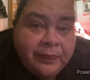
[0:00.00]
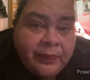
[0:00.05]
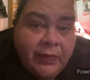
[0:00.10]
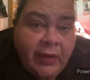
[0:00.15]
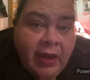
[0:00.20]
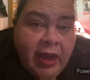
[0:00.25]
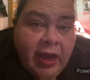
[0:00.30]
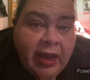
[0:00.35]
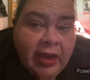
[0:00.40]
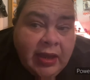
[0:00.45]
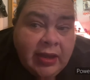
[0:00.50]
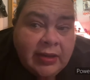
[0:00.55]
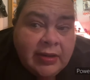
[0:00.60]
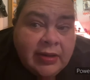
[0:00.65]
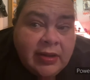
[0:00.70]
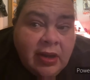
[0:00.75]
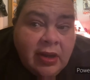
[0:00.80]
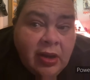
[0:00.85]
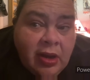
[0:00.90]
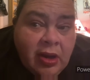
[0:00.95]
And,
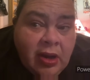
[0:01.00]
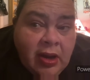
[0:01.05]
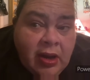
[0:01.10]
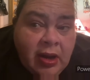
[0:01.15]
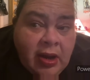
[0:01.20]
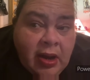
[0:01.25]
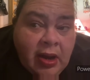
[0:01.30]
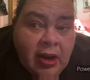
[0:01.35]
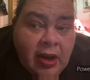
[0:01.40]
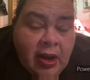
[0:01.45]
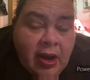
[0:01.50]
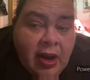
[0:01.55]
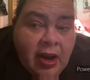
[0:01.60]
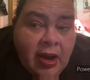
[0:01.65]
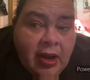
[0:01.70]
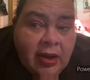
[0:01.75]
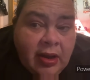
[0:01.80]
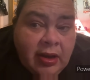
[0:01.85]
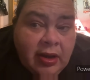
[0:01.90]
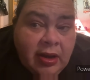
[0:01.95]

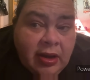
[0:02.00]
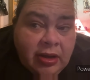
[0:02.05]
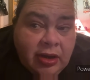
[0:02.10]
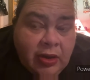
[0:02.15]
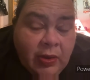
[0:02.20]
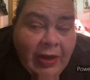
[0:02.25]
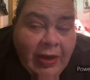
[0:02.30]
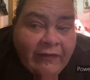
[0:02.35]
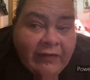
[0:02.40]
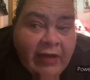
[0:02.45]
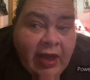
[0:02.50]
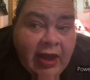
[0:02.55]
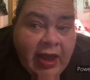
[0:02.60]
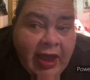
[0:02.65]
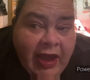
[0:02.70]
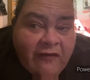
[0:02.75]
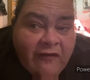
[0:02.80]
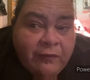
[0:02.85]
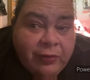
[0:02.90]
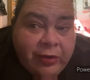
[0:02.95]
you know, I've got a
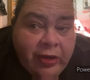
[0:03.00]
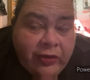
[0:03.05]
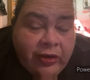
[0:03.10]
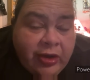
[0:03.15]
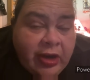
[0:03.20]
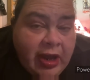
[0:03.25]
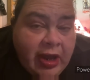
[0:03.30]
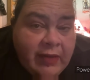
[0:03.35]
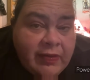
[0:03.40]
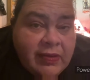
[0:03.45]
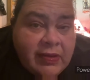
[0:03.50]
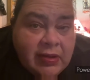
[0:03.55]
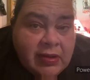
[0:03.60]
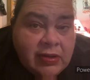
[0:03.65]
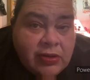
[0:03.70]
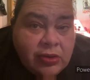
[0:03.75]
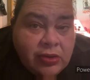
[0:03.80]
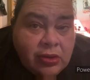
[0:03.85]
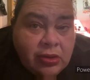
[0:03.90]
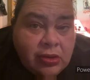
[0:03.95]
half brother and a half
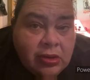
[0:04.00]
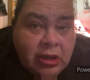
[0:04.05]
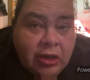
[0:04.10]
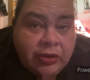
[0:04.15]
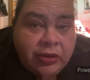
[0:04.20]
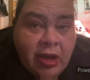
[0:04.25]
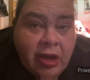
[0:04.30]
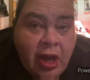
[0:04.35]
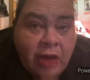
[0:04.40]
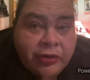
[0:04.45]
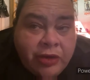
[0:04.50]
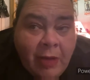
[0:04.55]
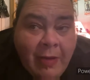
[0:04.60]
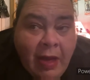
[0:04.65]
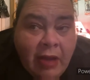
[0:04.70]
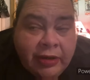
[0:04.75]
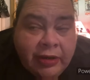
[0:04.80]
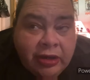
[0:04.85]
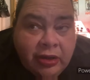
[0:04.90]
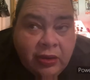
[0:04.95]
sister, and I'll talk
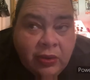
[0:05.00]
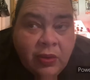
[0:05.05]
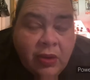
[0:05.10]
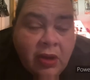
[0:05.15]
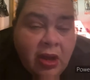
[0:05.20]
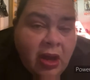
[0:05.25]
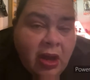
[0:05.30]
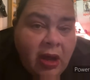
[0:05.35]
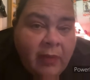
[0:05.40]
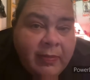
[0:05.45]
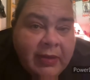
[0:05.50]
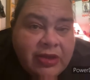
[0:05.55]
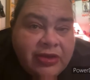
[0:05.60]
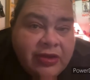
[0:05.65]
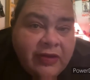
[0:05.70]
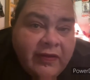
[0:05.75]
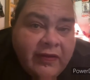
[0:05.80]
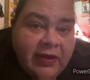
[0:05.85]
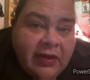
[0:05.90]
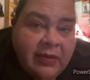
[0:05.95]
about, you know, I'll
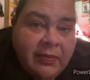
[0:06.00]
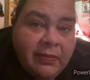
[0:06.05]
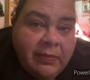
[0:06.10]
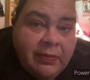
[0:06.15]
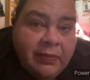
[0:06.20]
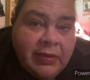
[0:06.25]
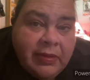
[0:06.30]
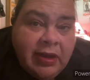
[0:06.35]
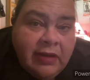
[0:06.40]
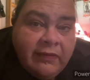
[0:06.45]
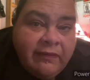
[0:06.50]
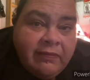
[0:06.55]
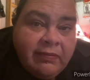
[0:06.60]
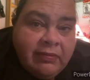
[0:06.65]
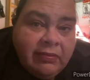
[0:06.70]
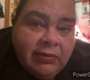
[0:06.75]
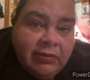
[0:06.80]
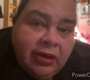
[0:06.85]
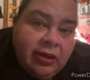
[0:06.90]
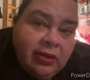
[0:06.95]
mention them, in a,
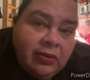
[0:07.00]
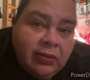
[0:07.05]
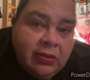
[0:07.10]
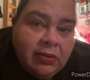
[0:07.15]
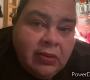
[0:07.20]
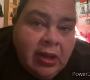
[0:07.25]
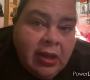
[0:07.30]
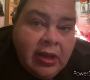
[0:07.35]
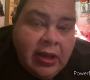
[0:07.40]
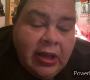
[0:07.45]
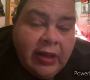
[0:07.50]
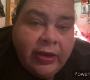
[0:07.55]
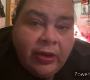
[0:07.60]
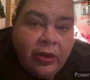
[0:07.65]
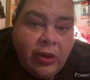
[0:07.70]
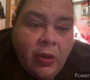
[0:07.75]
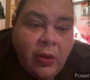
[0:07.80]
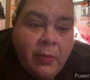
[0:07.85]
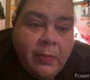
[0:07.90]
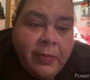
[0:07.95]
you know, later
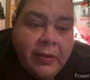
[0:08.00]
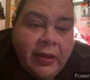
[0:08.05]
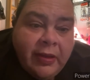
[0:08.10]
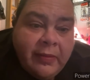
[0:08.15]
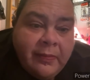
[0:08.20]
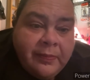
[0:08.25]
on, but